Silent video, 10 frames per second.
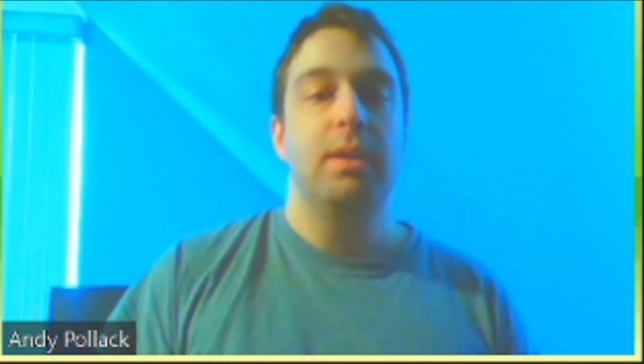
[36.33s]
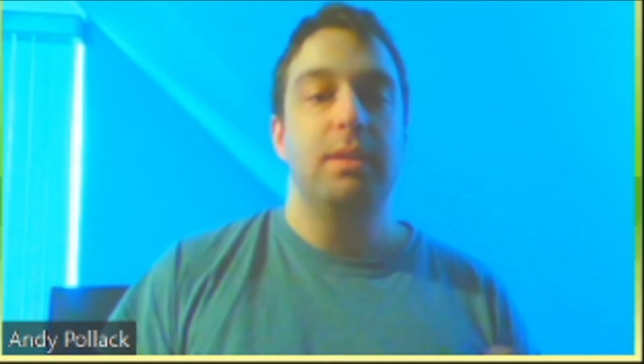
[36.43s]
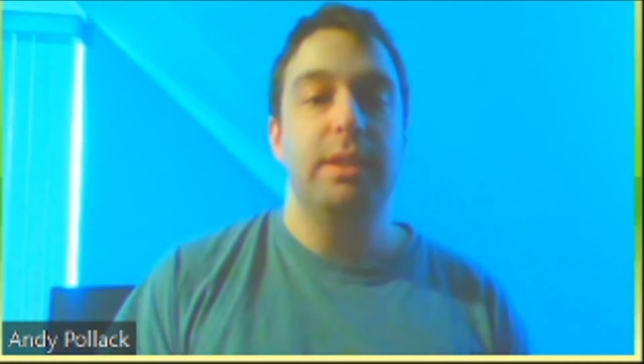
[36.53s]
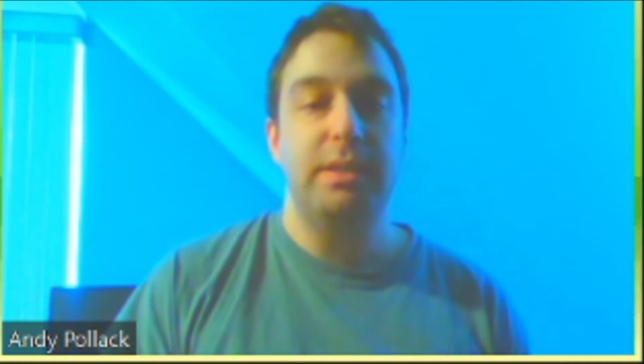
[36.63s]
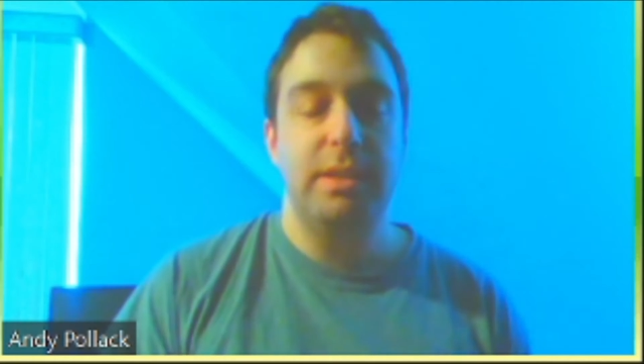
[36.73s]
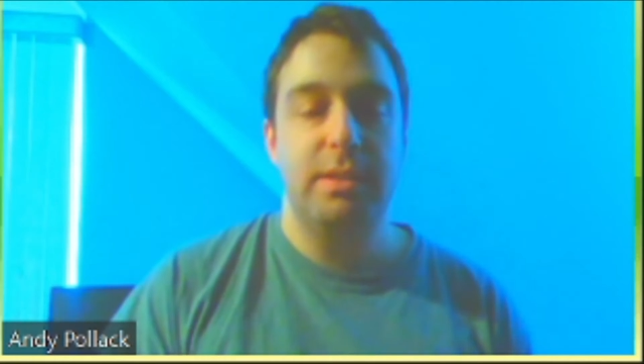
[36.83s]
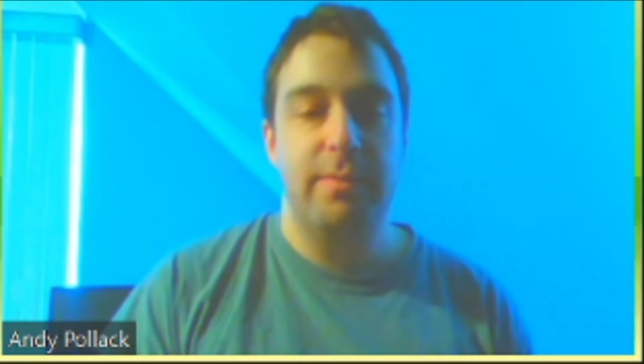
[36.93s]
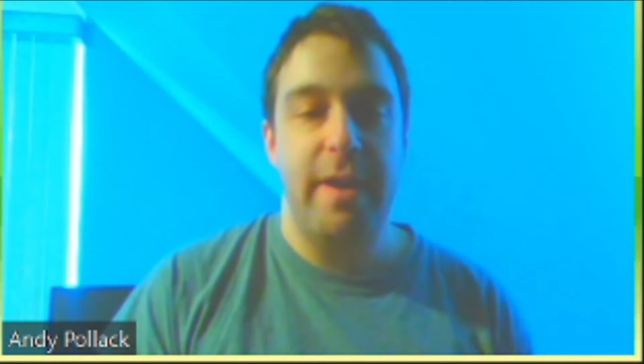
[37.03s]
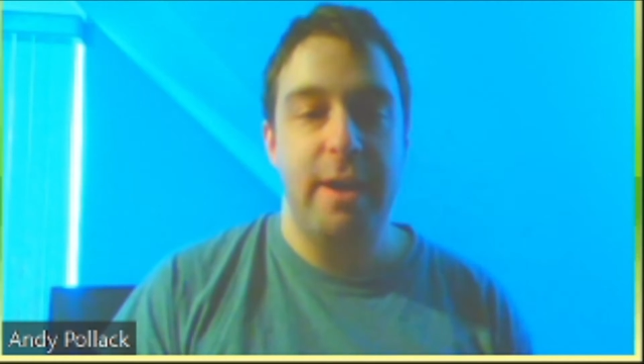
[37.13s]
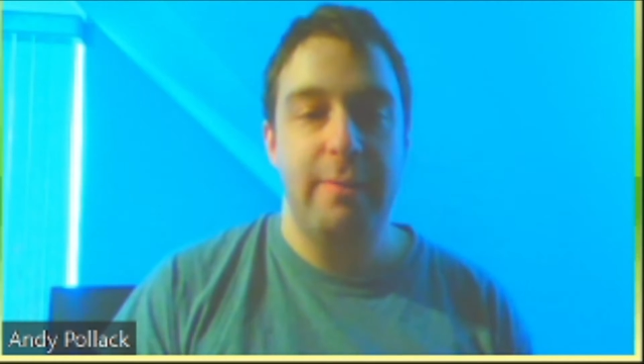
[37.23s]
This is a
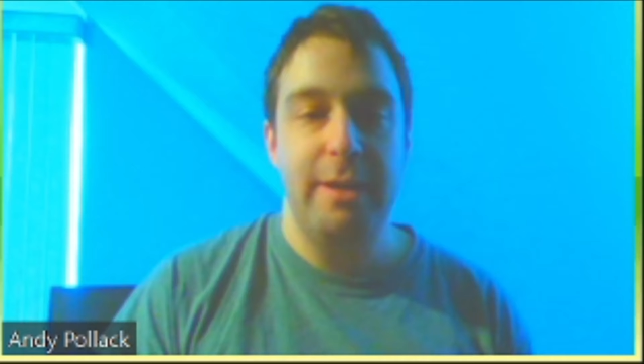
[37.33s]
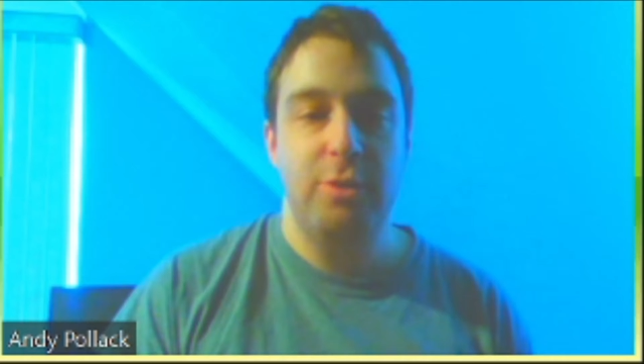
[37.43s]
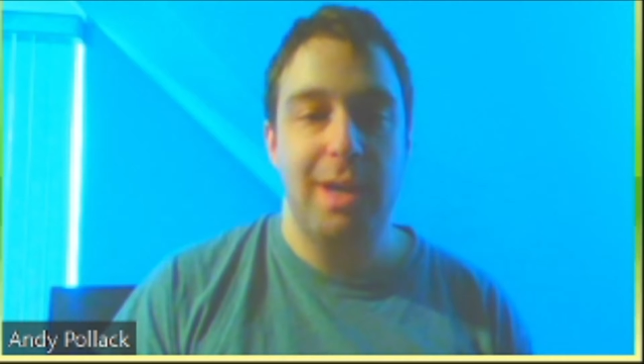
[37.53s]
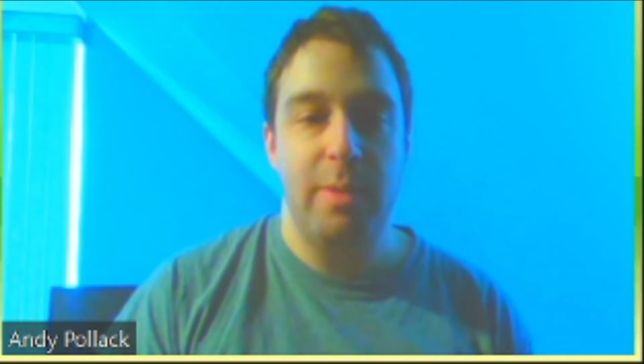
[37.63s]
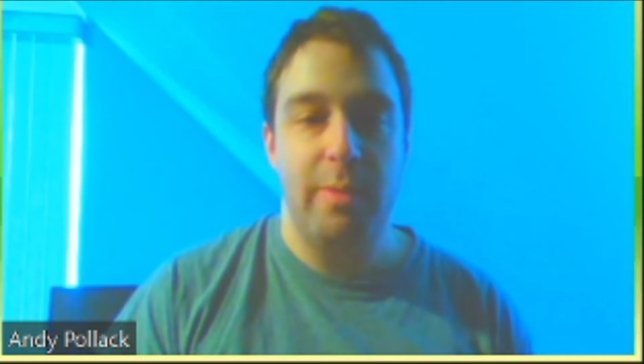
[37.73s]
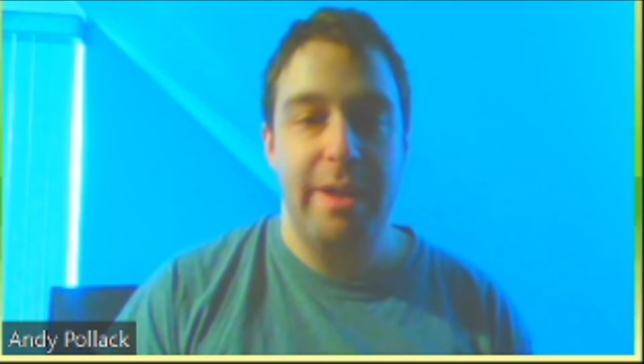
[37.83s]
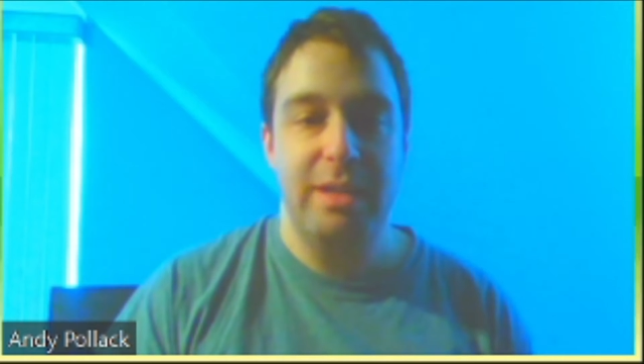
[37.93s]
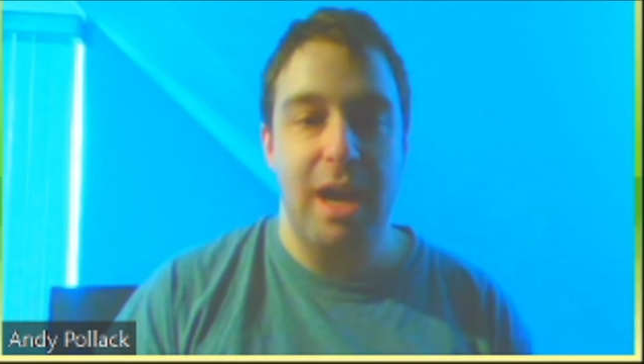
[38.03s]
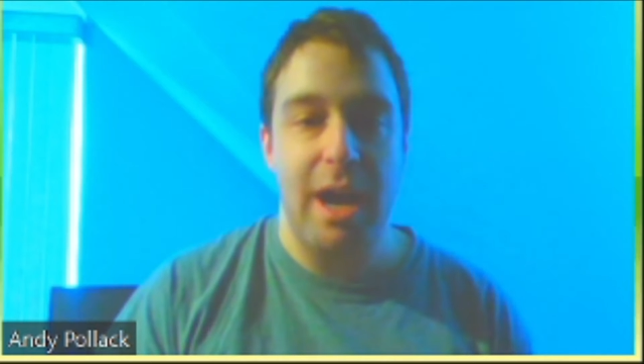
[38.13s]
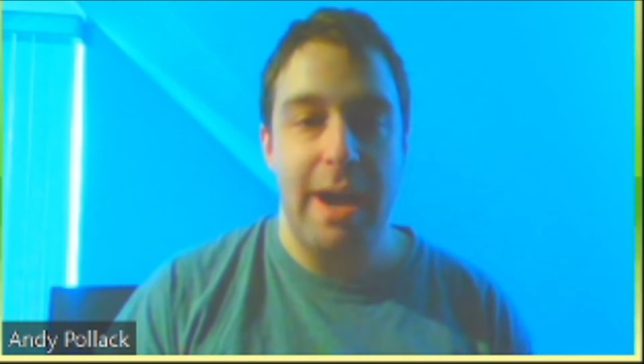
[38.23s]
very troubling
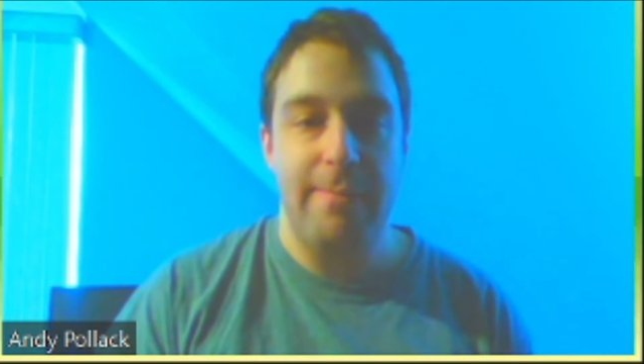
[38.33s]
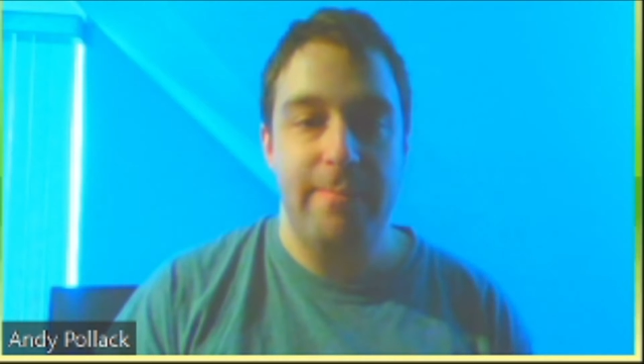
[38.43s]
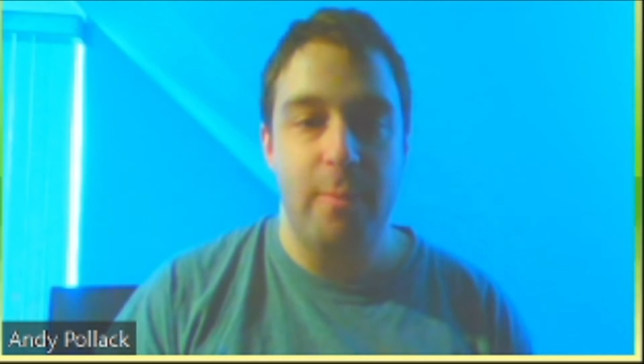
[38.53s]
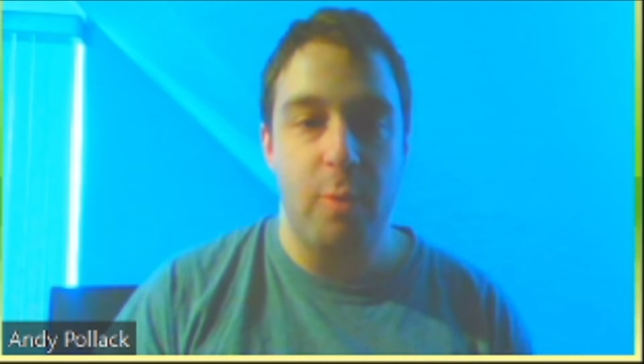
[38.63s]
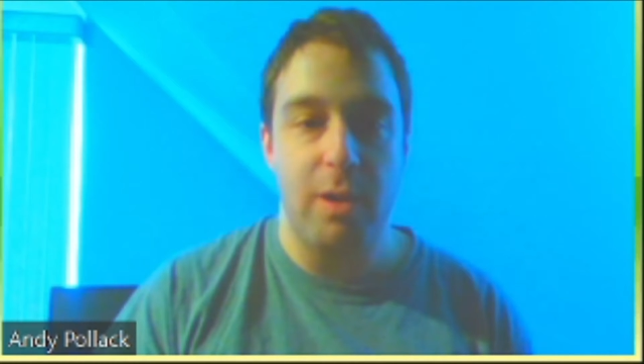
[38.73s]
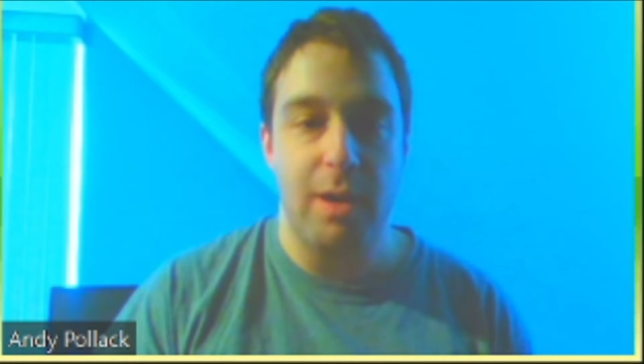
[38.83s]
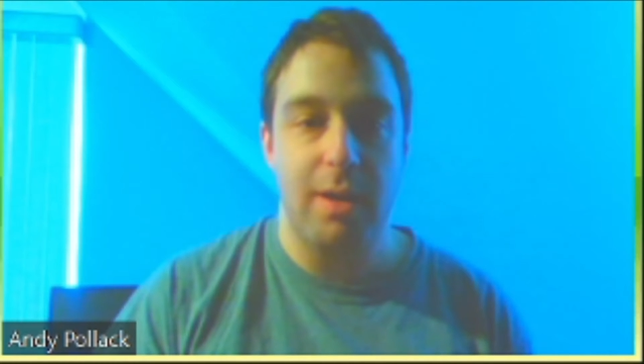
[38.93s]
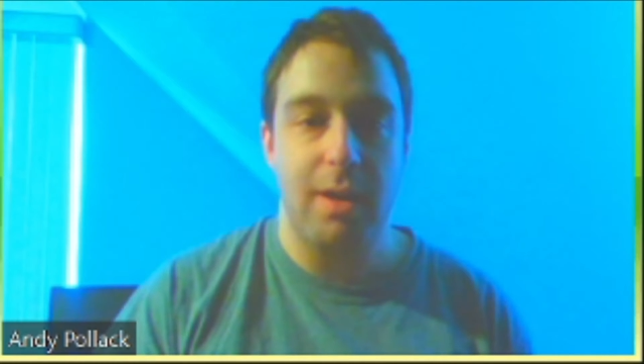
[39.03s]
time for